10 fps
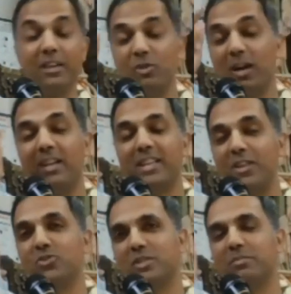I'll give you, I'll
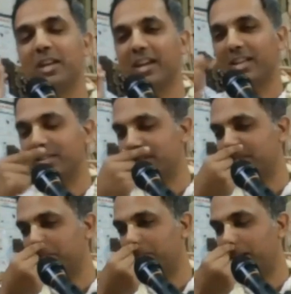tell you something
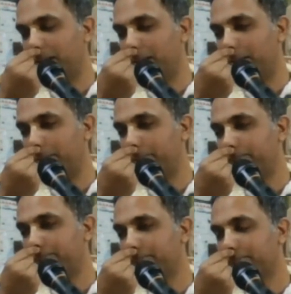else.
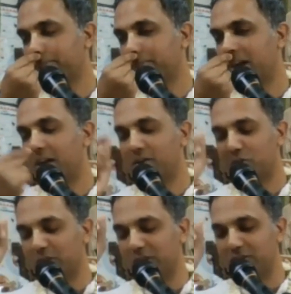Um,
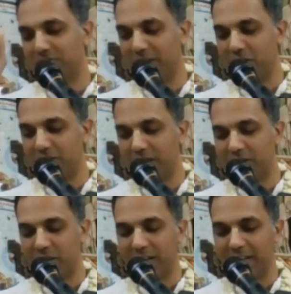so this
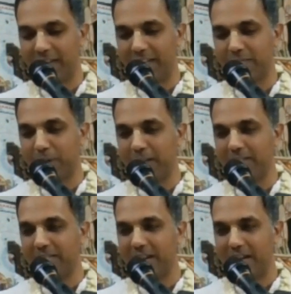Vaishnava Acharya he
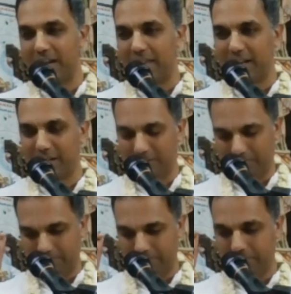explains that
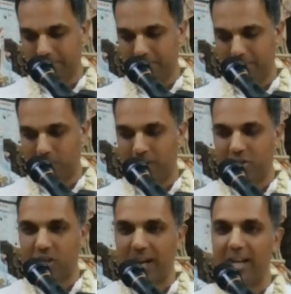
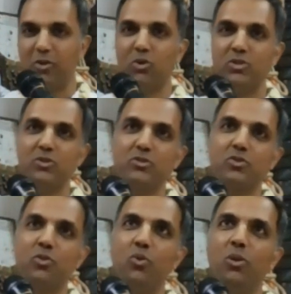when a child goes to
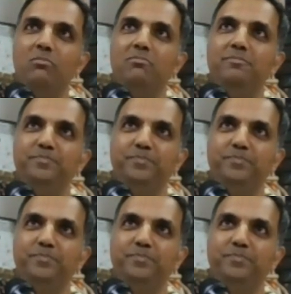school,